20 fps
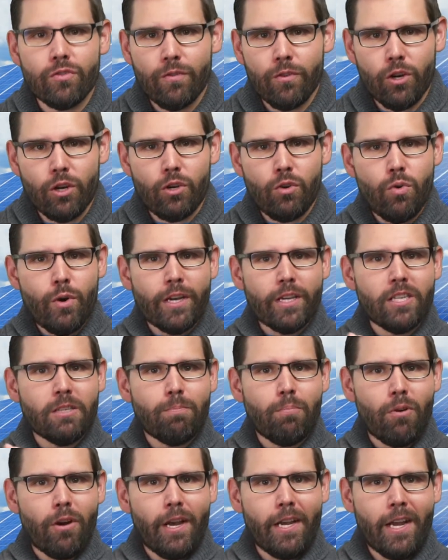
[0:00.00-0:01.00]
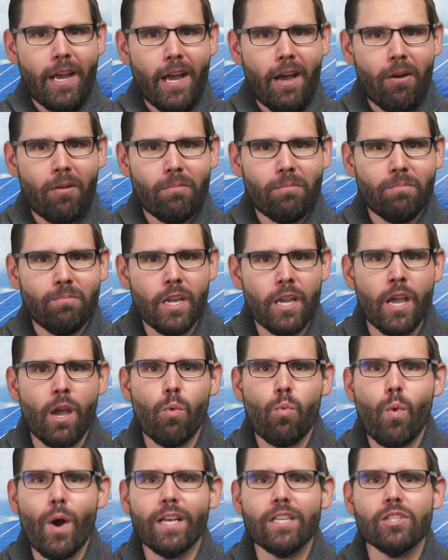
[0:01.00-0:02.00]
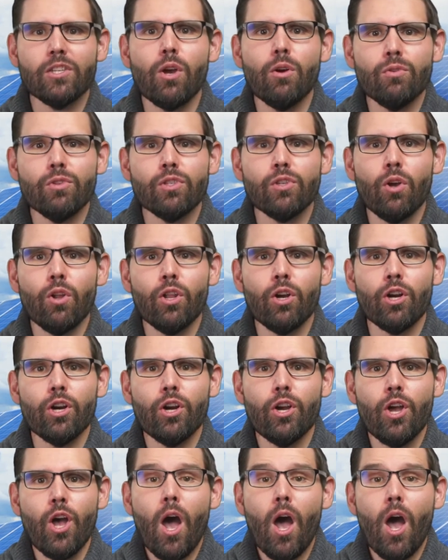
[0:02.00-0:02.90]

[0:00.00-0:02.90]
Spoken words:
for a quick spray down. At West Coast Solar,